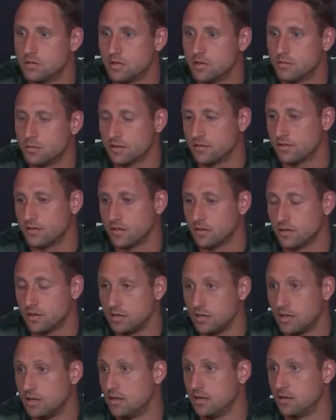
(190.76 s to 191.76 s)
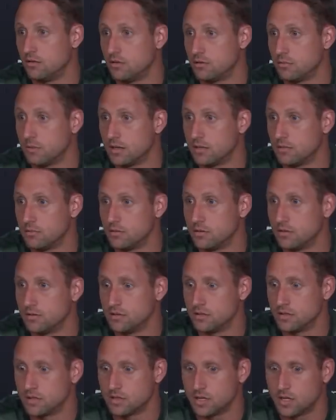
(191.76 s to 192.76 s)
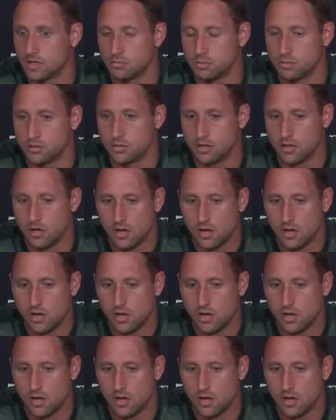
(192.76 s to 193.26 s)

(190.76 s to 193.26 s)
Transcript: Not to say that he didn't need to go to the bathroom or anything like that, but